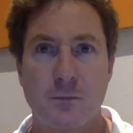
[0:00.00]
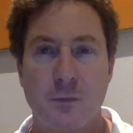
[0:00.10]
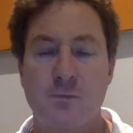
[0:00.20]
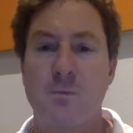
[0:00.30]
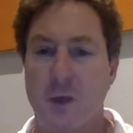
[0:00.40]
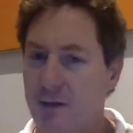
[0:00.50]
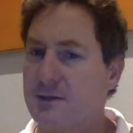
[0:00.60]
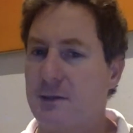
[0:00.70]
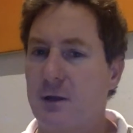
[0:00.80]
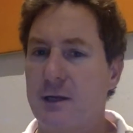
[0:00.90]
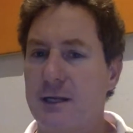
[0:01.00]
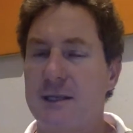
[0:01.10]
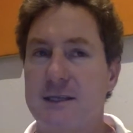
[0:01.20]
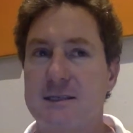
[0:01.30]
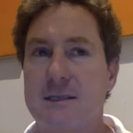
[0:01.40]
Yum. There's a lot in
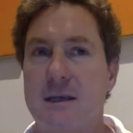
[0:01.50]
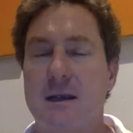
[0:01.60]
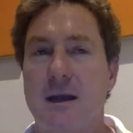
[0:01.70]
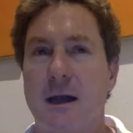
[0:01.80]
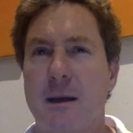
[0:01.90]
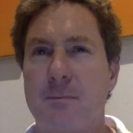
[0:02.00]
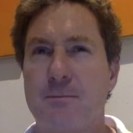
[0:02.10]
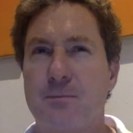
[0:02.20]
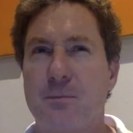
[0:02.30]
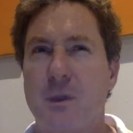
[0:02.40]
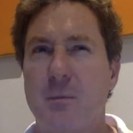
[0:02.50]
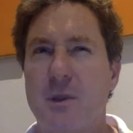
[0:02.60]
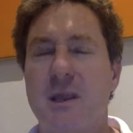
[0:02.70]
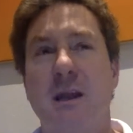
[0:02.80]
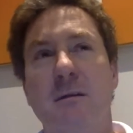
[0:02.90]
this,
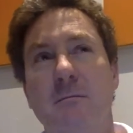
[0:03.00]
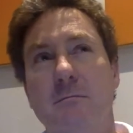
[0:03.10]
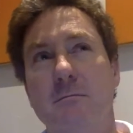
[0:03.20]
but then